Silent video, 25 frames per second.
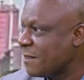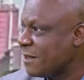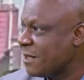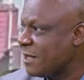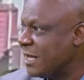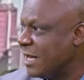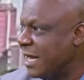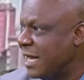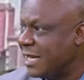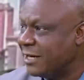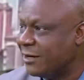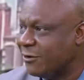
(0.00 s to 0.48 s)

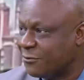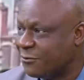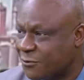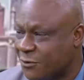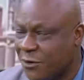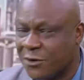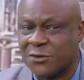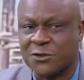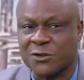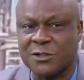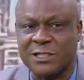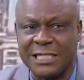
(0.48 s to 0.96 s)
And, of
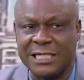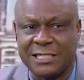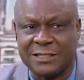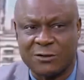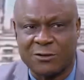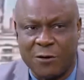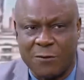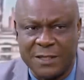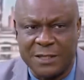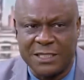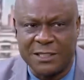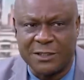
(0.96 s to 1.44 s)
course, it's
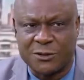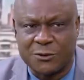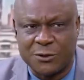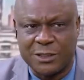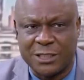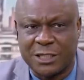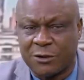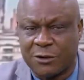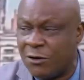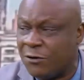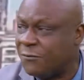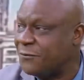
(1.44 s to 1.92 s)
coming into the
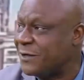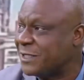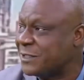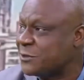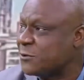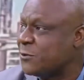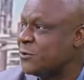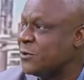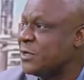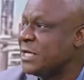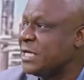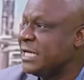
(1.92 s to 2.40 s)
coffers.
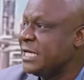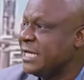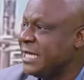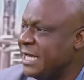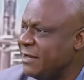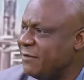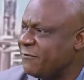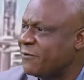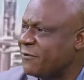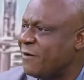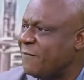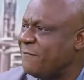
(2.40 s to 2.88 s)
So
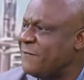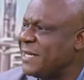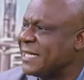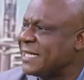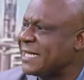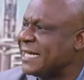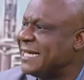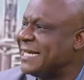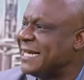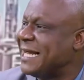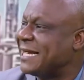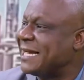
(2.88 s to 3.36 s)
if government
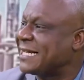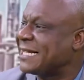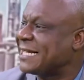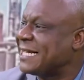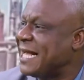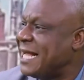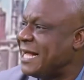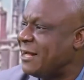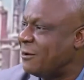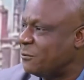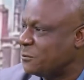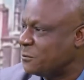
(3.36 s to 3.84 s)
can
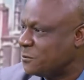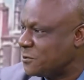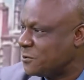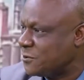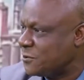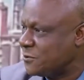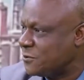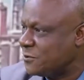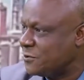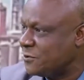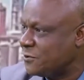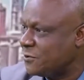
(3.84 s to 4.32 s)
account
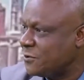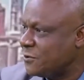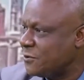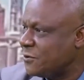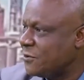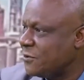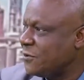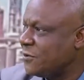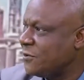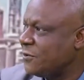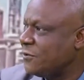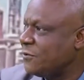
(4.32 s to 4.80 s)

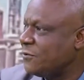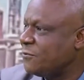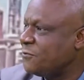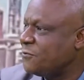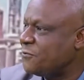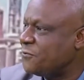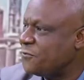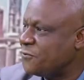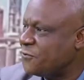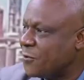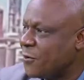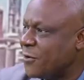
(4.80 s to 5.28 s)

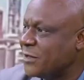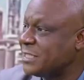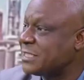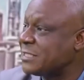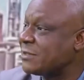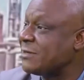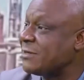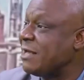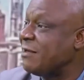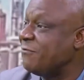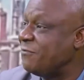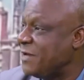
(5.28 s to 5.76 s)
for its
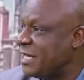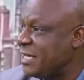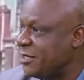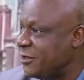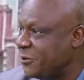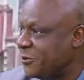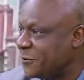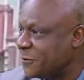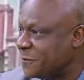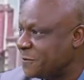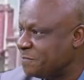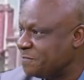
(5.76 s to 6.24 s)

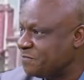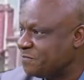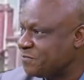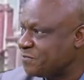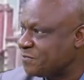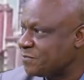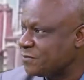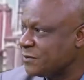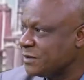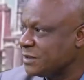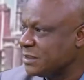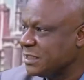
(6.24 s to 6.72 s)
revenue,
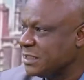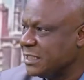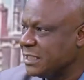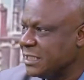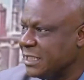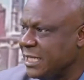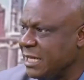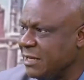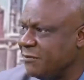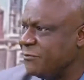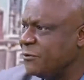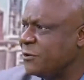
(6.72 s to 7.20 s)

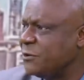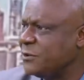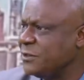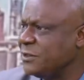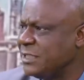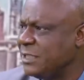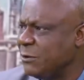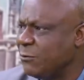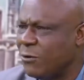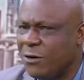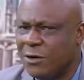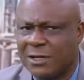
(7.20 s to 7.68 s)
even
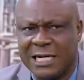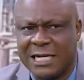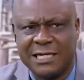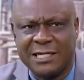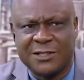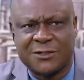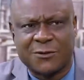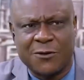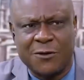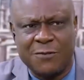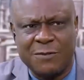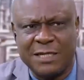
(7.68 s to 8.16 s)
the one that
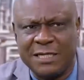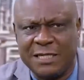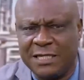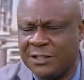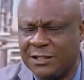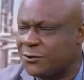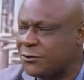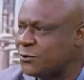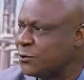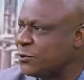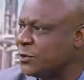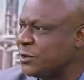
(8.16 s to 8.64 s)
is coming
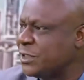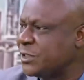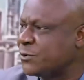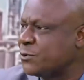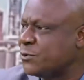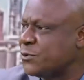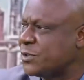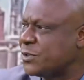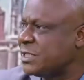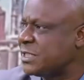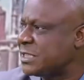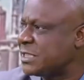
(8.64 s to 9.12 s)
in through the
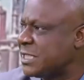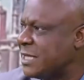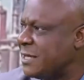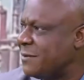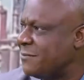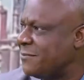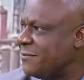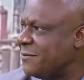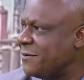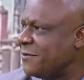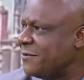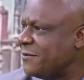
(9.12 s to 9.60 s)
school
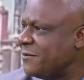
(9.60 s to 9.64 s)
system,